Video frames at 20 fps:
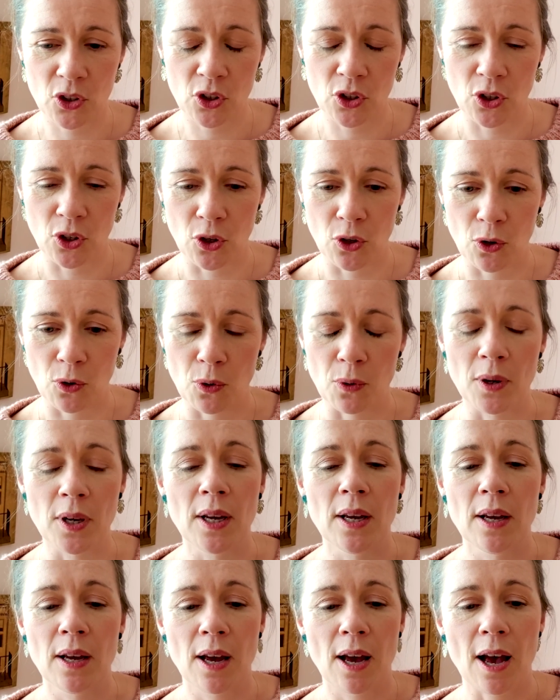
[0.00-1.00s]
to
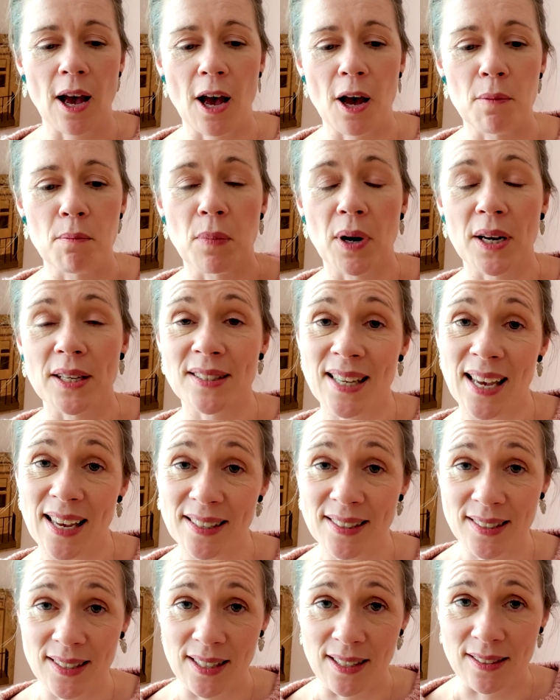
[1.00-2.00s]
my
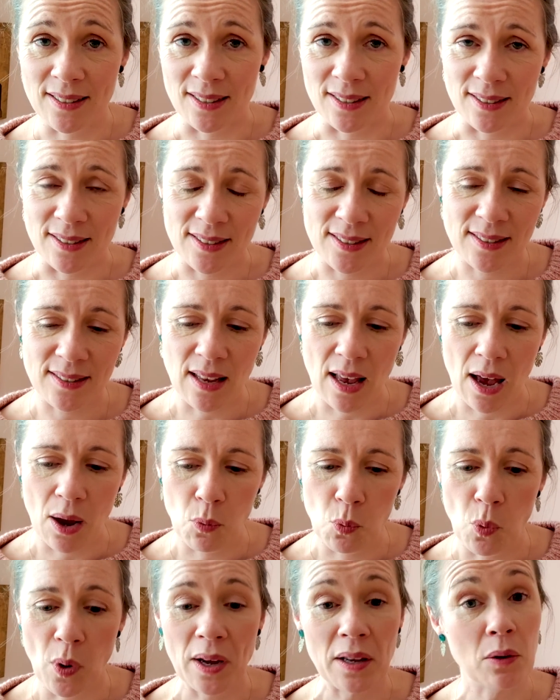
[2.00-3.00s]
test knitters
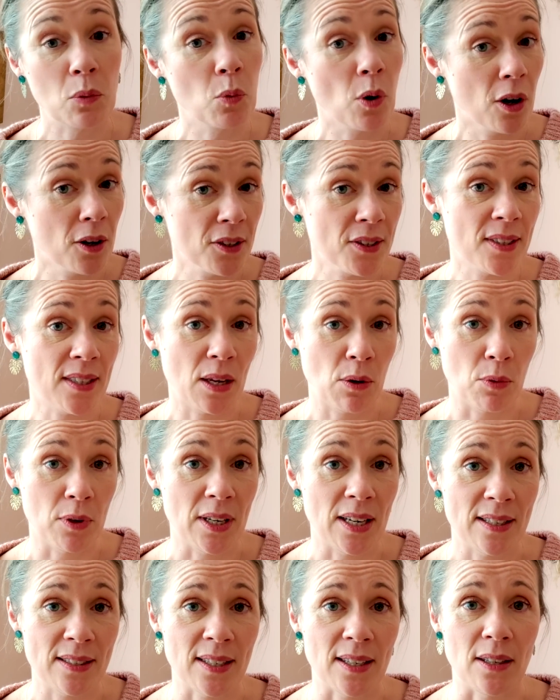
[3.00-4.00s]
whilst they were
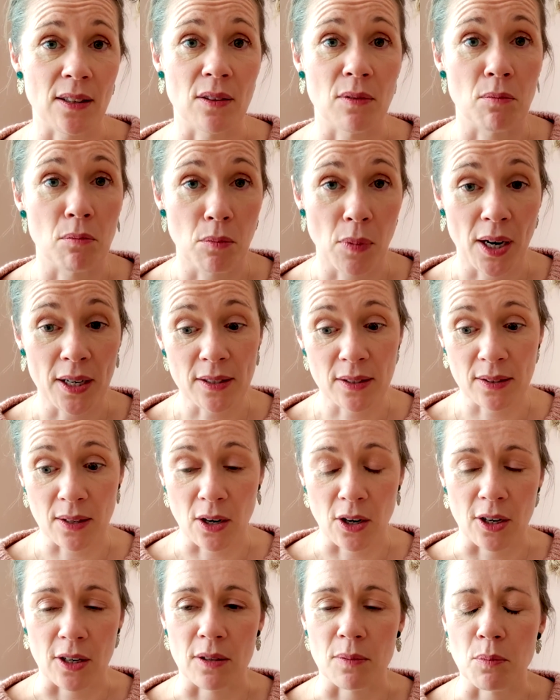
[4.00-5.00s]
knitting my
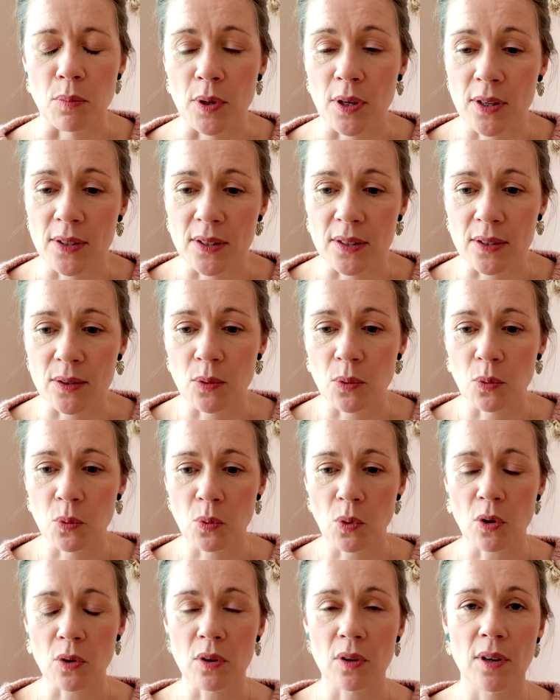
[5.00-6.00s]
design, because
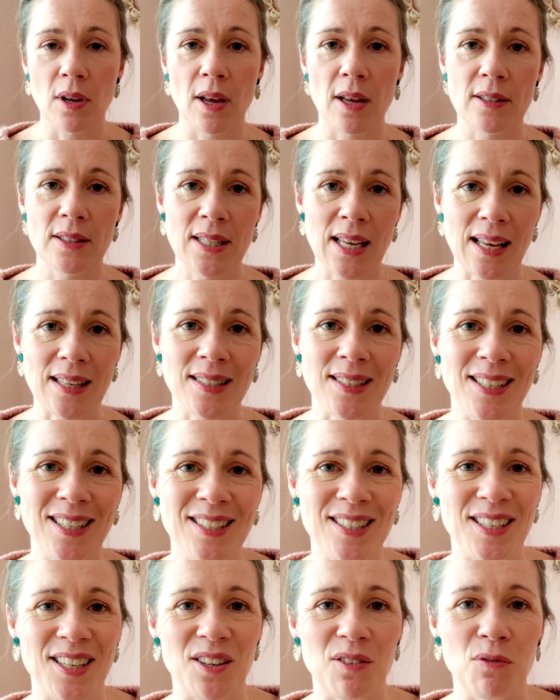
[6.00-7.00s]
what test
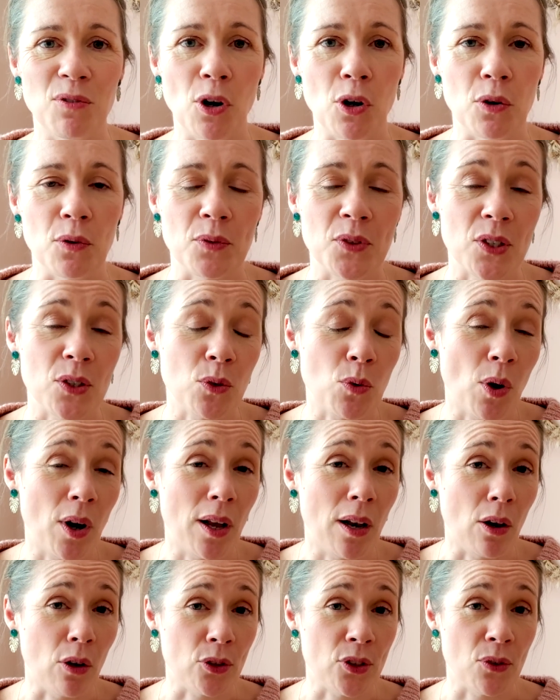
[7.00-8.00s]
knitting involves is
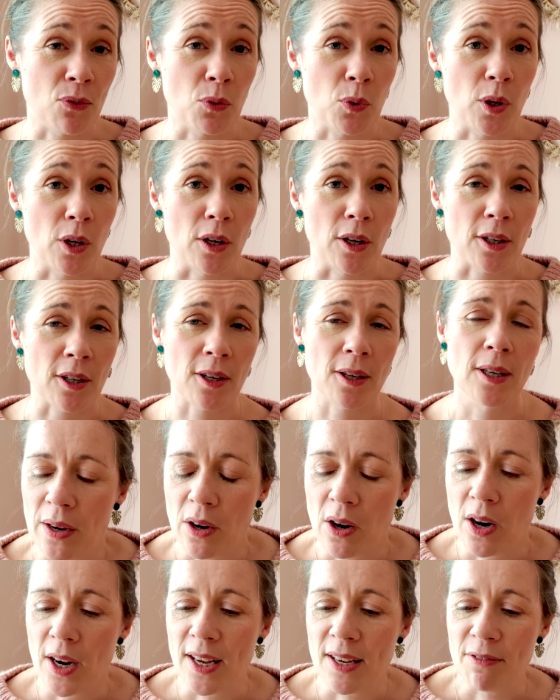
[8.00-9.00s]
quite a lot of work. When
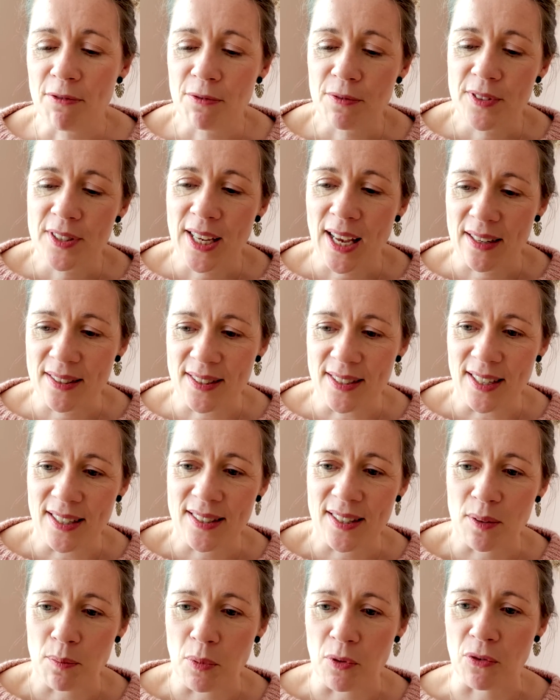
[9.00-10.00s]
I've test
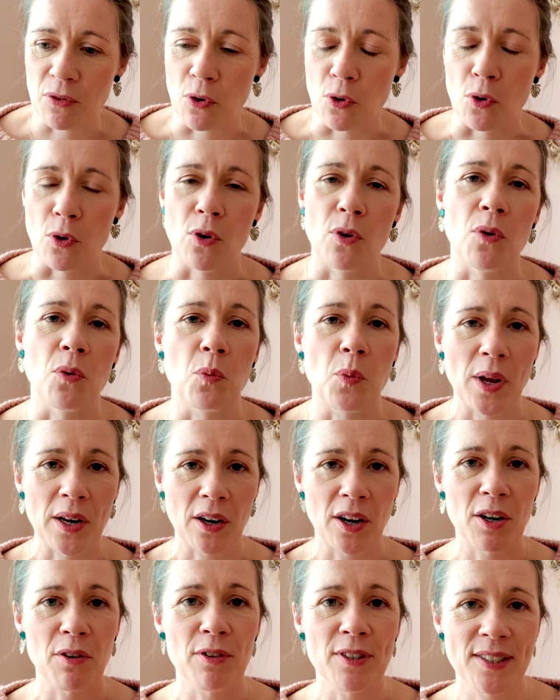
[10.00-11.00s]
knitted before, when
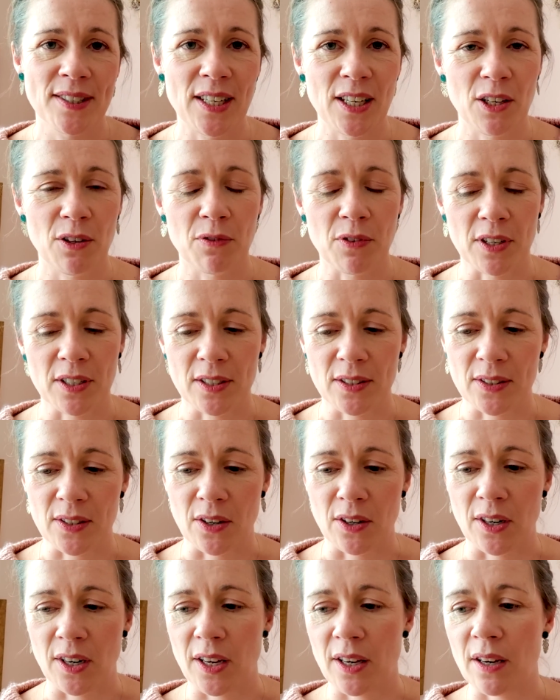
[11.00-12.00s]
I receive a
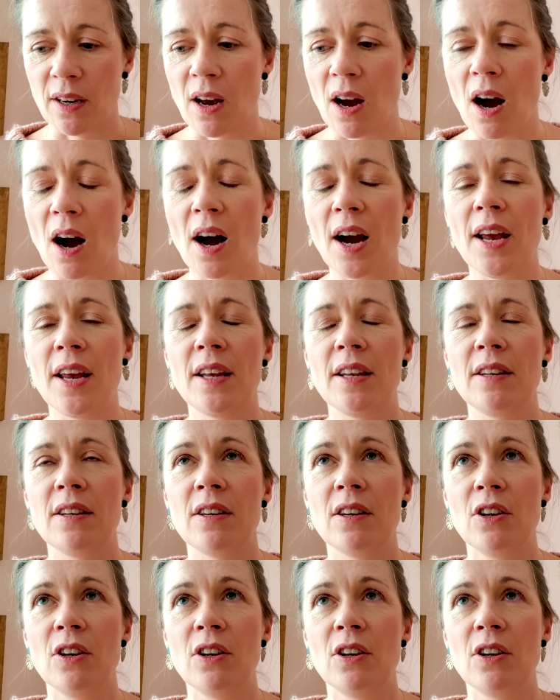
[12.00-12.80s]
design, I